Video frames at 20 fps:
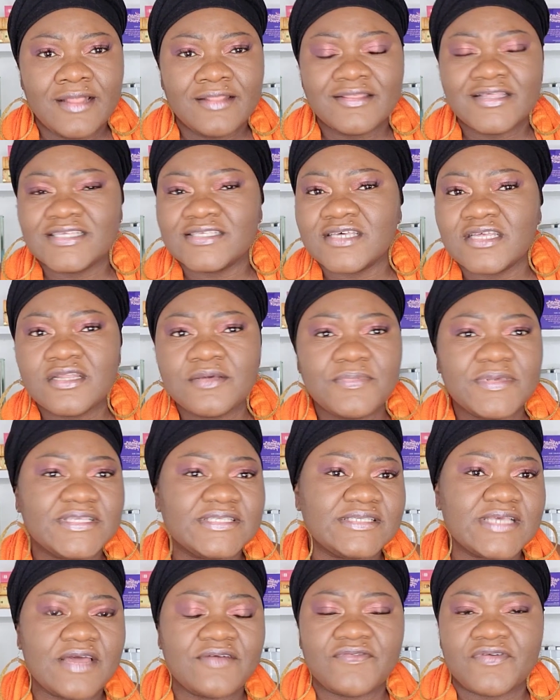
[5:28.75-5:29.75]
There's going to be
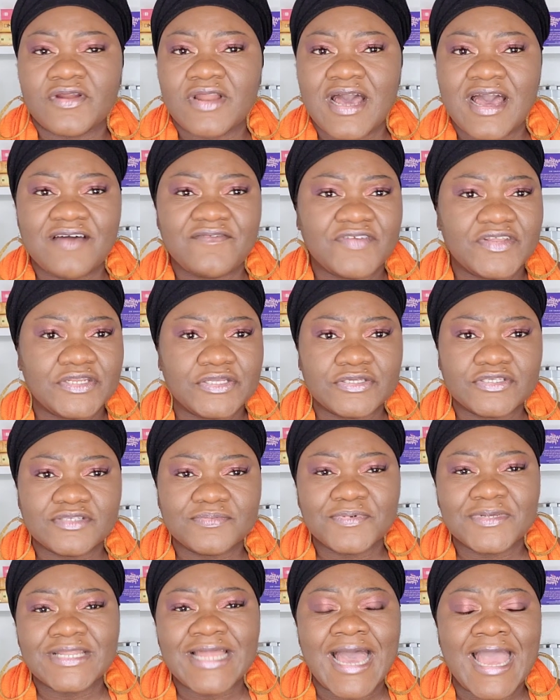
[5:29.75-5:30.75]
several avenues, but